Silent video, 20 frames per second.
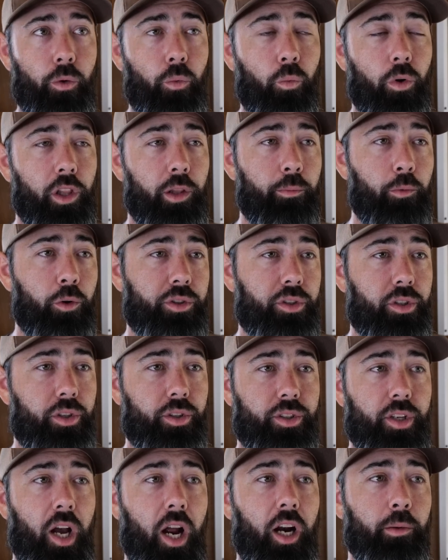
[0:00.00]
one of the most
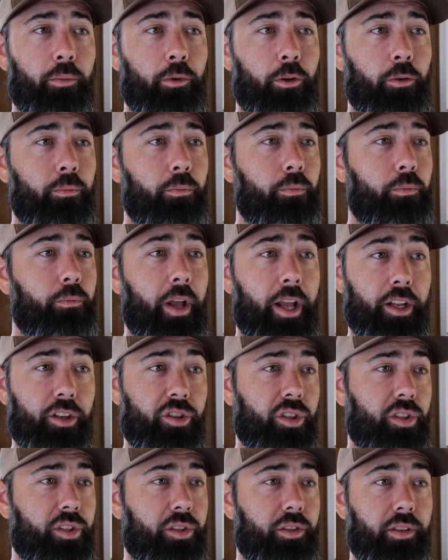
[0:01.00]
desirable
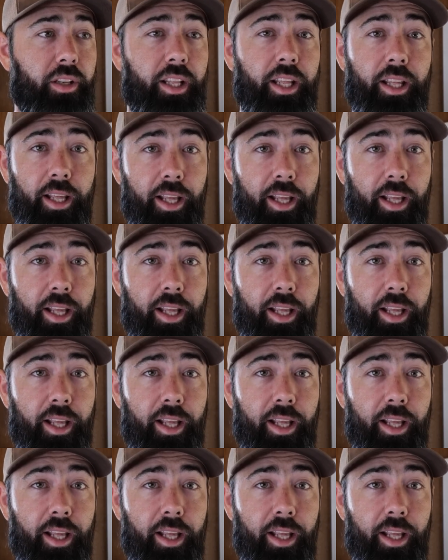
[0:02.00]
engines